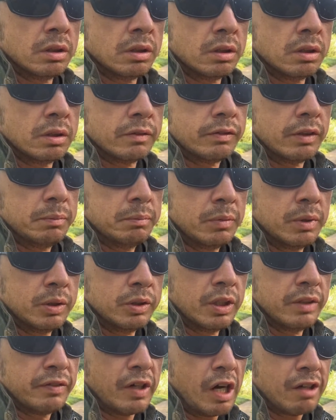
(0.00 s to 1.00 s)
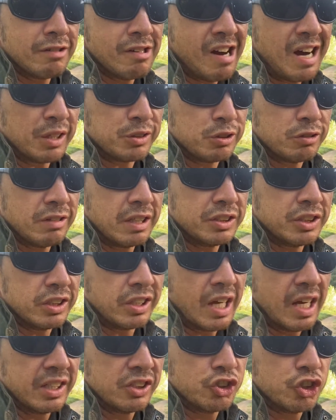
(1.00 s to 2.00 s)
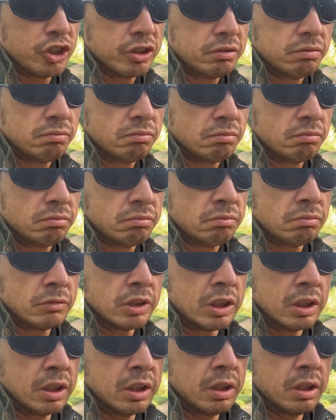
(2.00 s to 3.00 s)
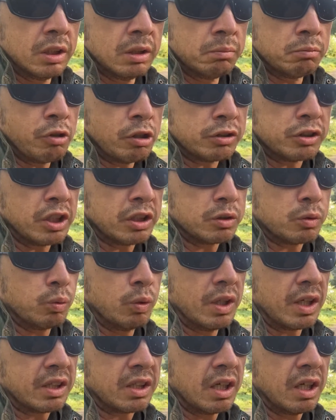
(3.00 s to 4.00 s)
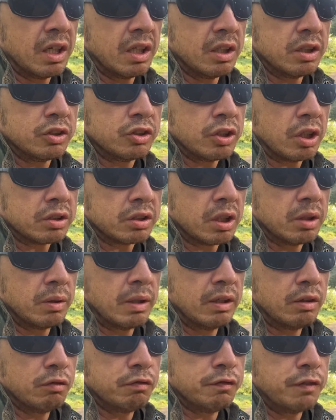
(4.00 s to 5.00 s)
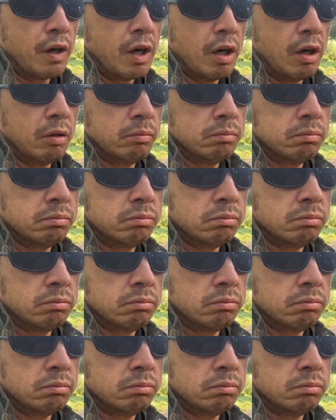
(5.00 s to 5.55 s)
from Navarra Outdoor Education, Project Huerta Chotto Hill Farm,